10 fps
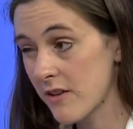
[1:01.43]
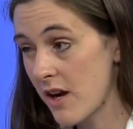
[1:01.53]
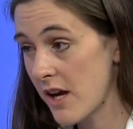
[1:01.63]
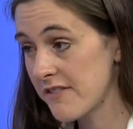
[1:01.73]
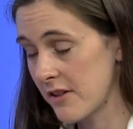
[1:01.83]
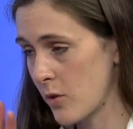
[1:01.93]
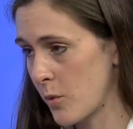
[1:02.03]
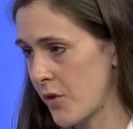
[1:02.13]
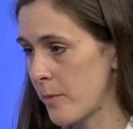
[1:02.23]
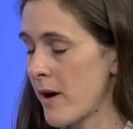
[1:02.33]
their eyes, either
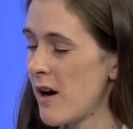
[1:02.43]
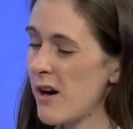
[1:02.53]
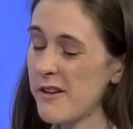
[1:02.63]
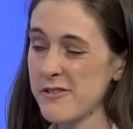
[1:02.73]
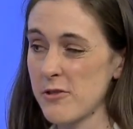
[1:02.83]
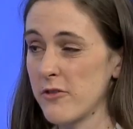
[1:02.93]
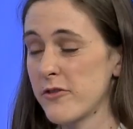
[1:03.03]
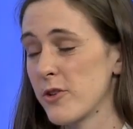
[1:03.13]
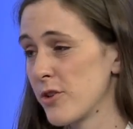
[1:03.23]
with their paws or on